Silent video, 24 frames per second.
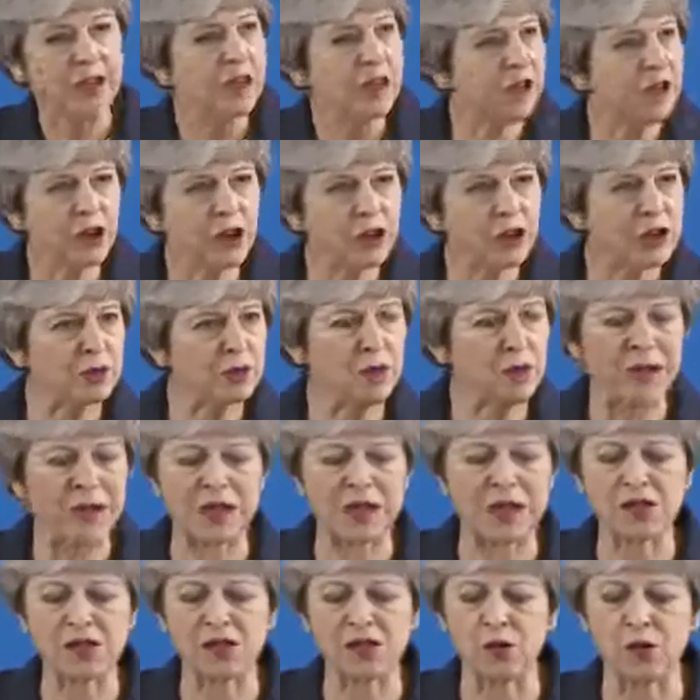In our
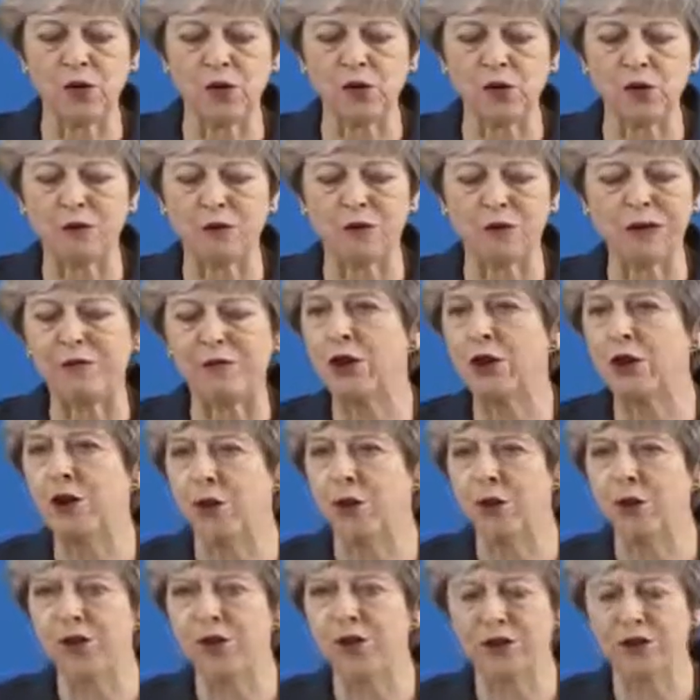diplomats drawn from every
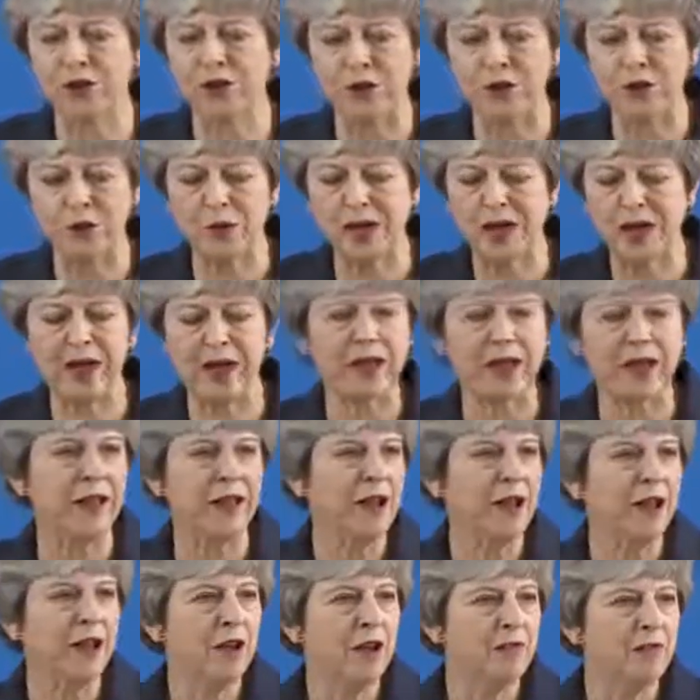corner of the UK,
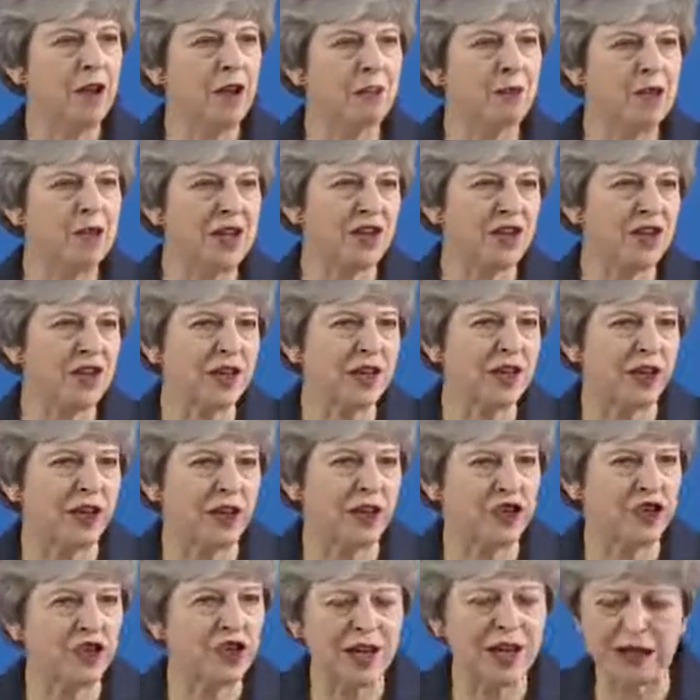representing
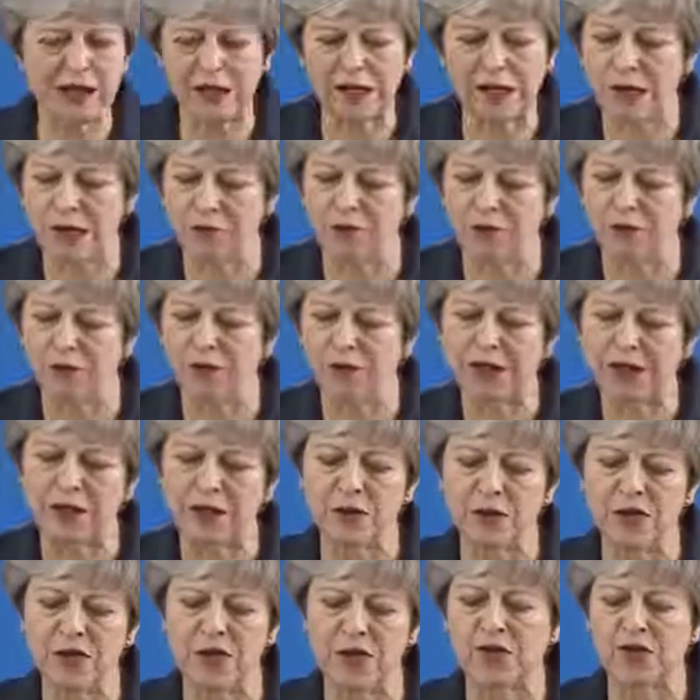our shared liberal
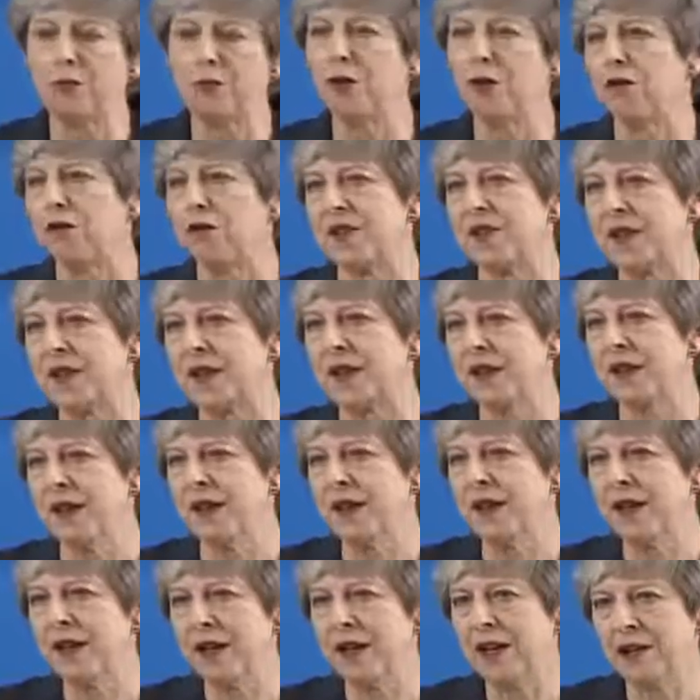values of democracy
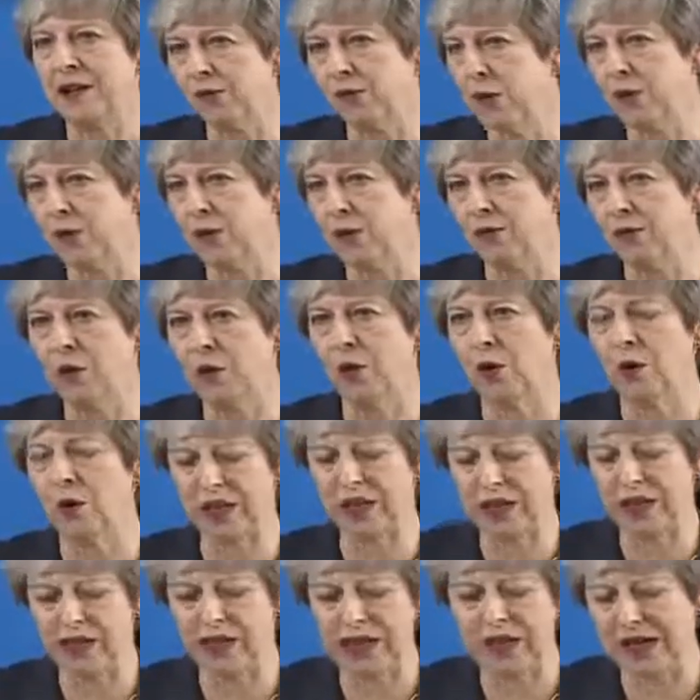and the rule of
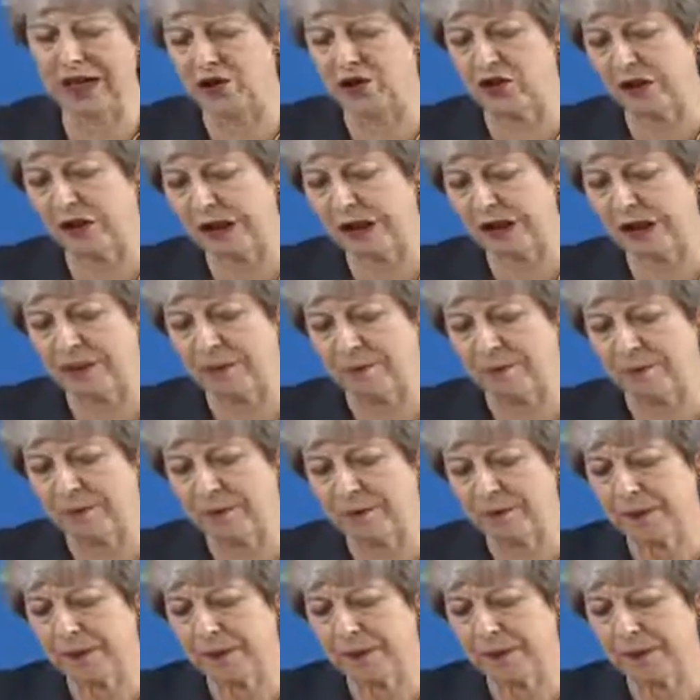law internationally.